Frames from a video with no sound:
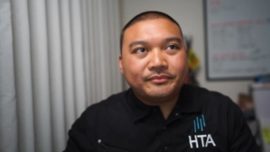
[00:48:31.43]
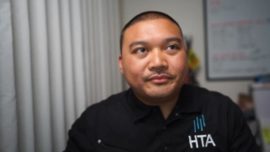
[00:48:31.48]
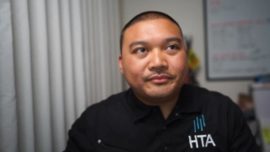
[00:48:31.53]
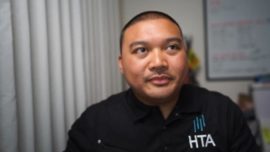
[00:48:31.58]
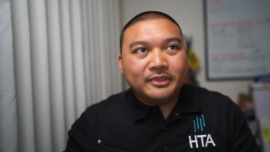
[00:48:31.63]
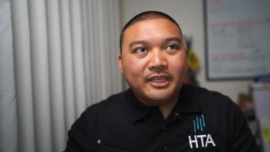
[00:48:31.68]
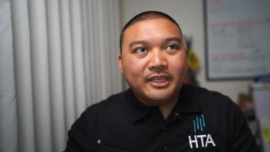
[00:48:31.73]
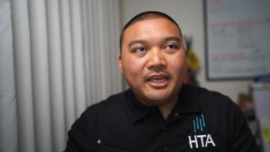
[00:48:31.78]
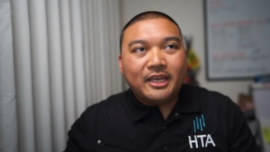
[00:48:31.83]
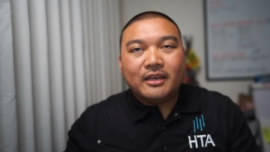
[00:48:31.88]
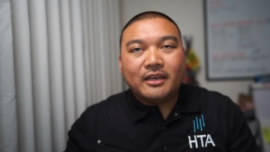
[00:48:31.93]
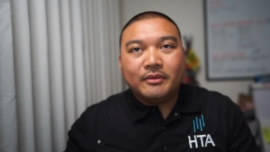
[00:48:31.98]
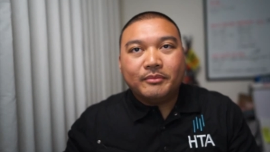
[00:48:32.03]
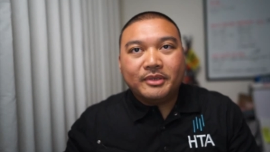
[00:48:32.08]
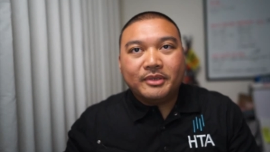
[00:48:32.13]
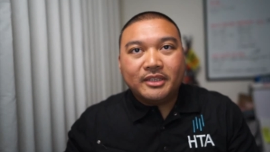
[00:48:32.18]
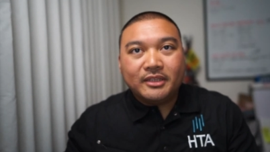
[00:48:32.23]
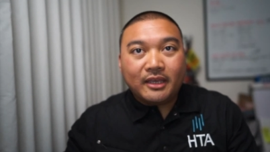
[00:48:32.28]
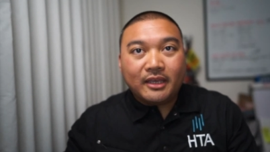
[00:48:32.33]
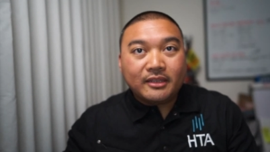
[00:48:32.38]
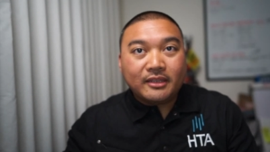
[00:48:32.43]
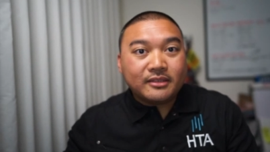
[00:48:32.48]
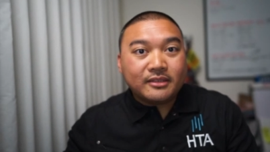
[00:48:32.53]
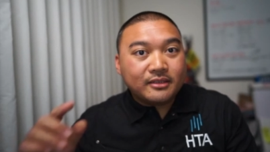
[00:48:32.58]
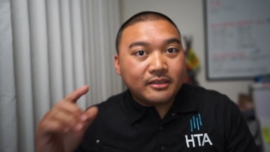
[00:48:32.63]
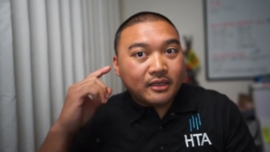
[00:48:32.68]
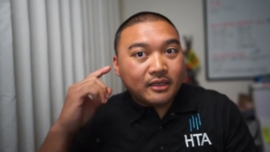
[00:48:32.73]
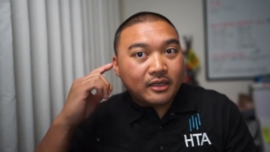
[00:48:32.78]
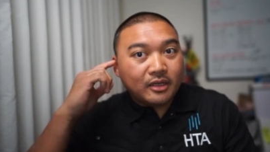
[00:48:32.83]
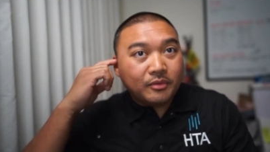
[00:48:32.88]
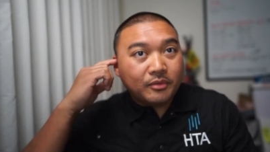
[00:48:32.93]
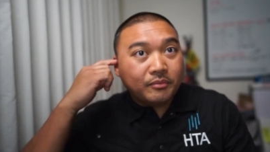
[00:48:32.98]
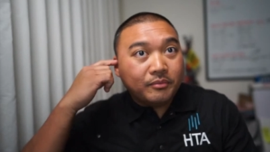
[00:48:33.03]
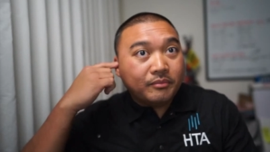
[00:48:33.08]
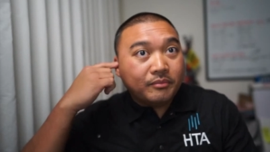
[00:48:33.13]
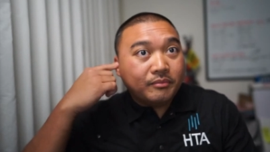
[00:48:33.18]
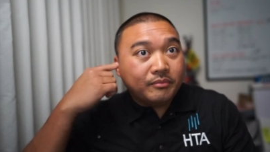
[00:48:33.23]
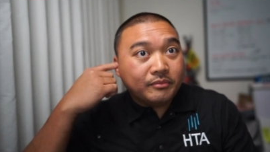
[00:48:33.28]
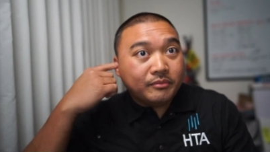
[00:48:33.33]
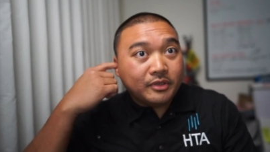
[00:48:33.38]
But yeah, I mean that's um
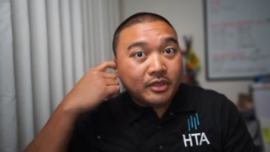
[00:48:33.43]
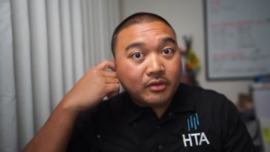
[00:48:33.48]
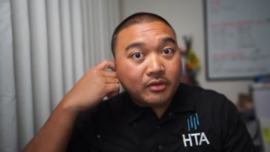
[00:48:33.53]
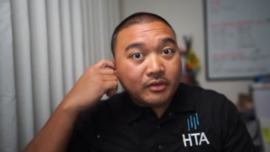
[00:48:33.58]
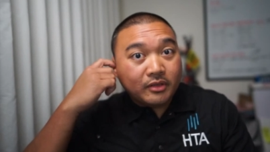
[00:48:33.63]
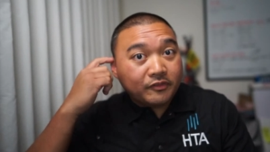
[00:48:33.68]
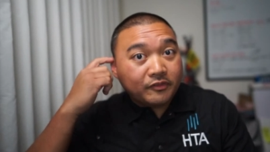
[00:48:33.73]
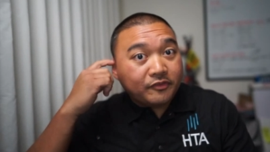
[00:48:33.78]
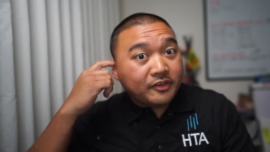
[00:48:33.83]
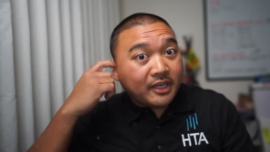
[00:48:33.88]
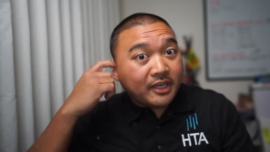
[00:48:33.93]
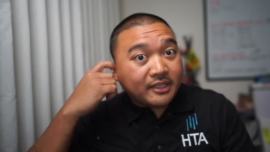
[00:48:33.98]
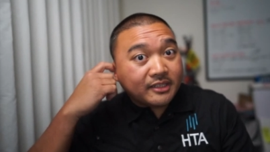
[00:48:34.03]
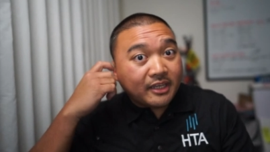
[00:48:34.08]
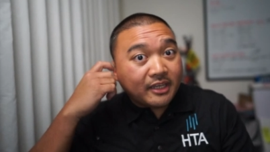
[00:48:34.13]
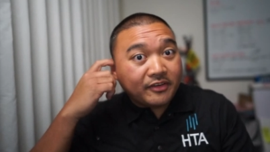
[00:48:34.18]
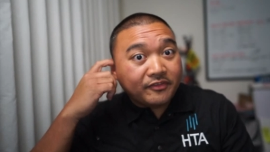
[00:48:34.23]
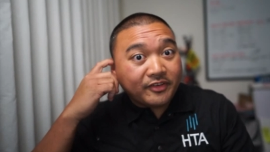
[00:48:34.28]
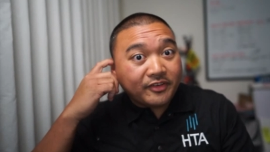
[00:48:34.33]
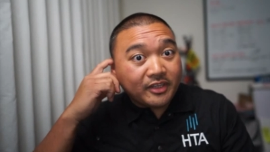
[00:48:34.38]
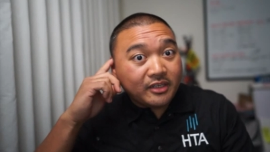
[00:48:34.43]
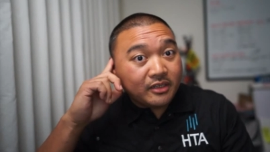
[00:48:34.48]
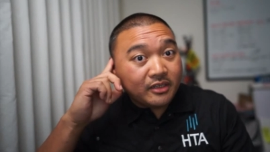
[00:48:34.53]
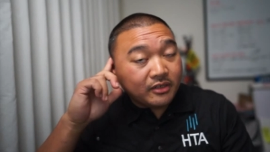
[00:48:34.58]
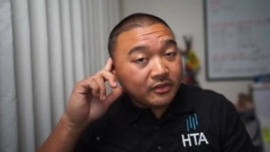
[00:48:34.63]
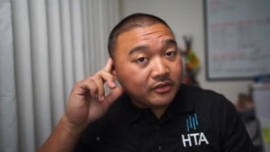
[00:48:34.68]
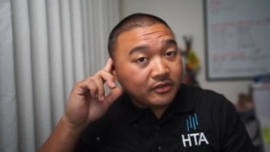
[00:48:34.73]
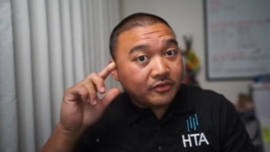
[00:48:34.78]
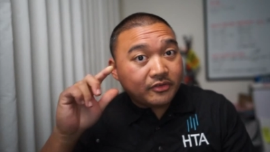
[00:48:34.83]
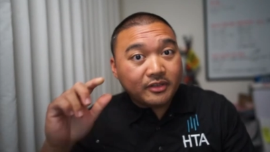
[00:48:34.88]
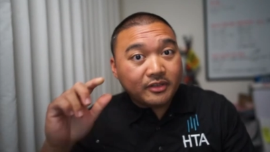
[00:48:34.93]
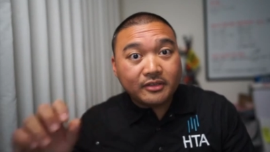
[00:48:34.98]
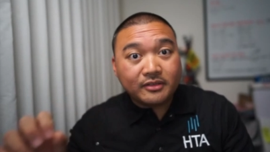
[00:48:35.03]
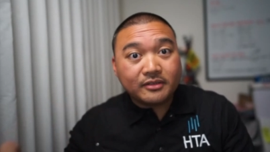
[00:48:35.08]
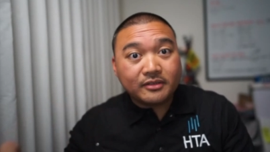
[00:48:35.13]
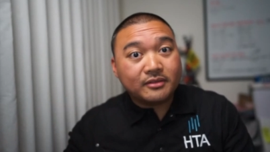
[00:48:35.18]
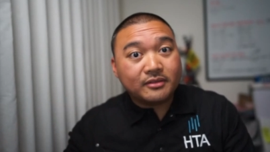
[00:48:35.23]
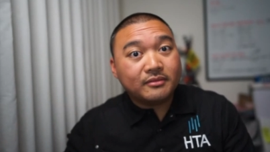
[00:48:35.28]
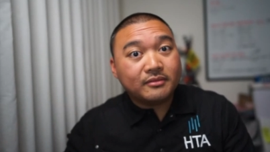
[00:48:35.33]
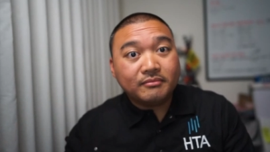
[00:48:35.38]
you know if you guys have any other
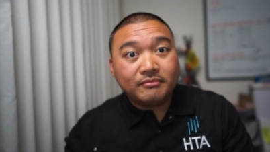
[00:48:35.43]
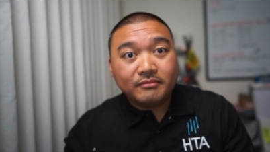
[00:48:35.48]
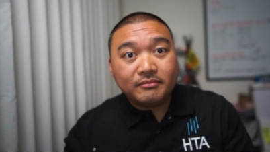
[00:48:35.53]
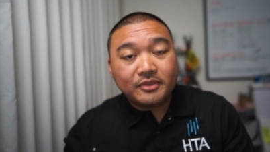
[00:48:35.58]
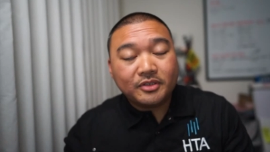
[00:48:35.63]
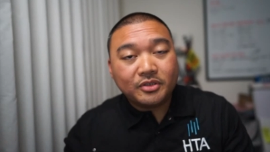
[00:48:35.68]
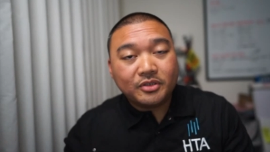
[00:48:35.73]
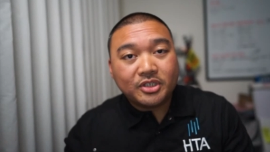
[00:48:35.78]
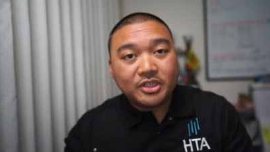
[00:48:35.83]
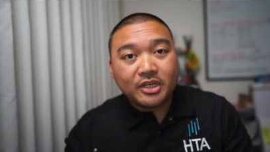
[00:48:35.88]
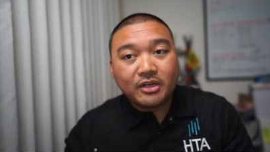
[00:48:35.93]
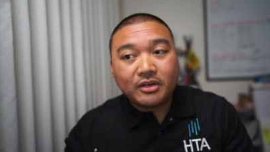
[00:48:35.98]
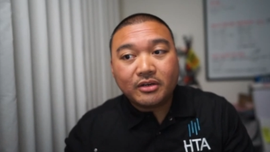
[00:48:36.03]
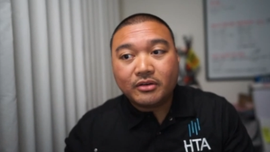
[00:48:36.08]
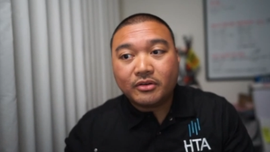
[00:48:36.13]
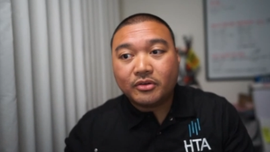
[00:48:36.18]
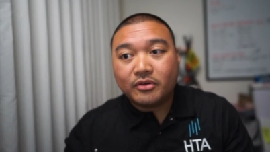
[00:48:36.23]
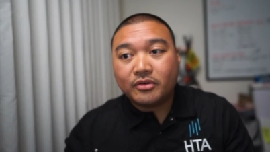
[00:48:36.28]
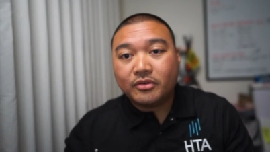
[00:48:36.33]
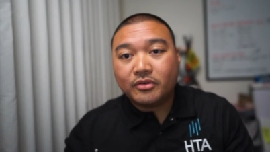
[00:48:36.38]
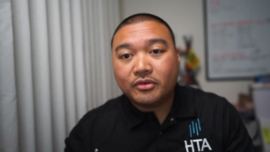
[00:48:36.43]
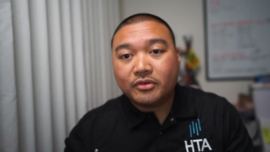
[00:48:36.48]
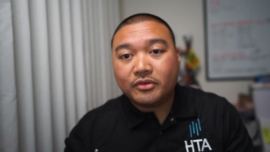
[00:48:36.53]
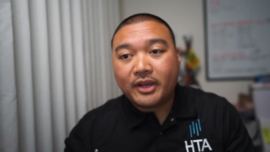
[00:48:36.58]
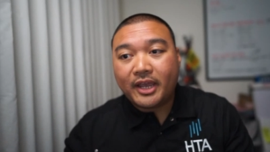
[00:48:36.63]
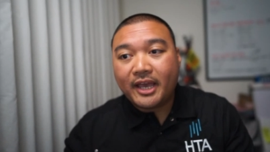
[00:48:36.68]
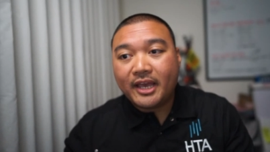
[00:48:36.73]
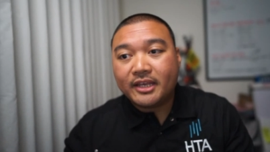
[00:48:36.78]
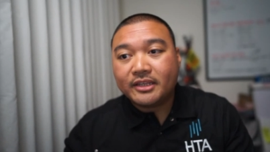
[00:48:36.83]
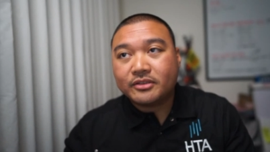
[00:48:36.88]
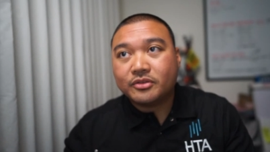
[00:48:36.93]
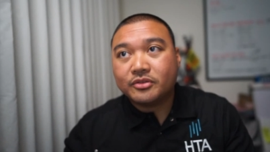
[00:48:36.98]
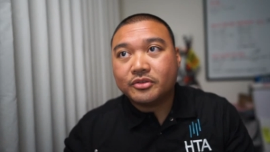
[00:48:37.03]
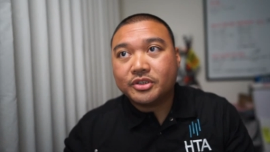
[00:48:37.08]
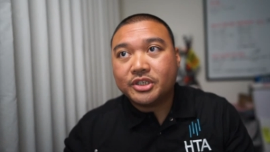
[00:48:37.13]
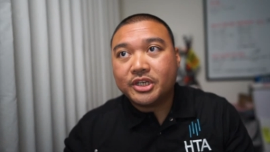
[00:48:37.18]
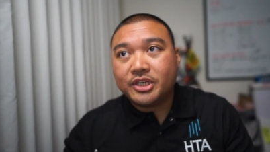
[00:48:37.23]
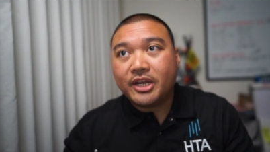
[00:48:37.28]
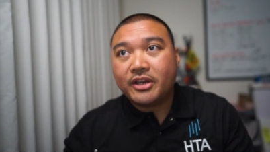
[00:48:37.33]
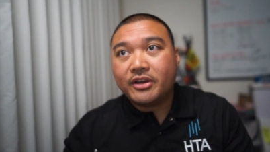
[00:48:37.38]
things to share or, or ask or
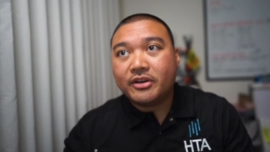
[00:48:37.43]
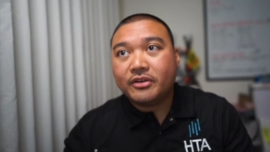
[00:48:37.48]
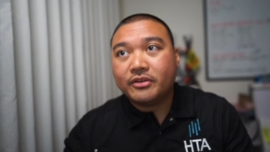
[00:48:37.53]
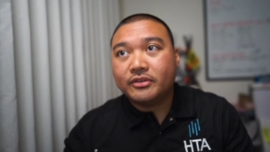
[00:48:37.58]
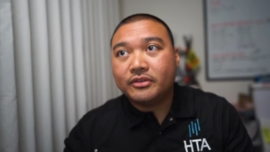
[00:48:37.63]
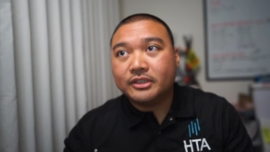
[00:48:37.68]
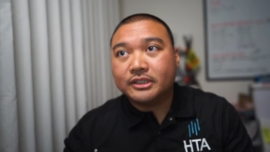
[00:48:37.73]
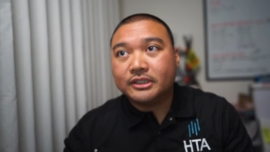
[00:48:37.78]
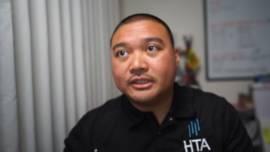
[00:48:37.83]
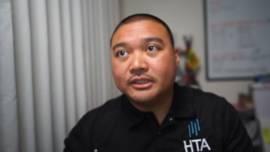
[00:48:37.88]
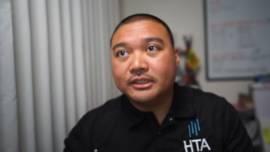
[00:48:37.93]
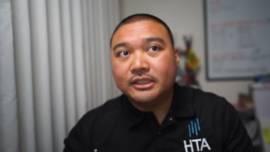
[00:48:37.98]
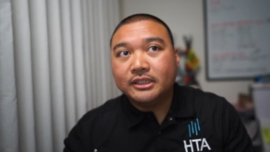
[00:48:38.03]
share or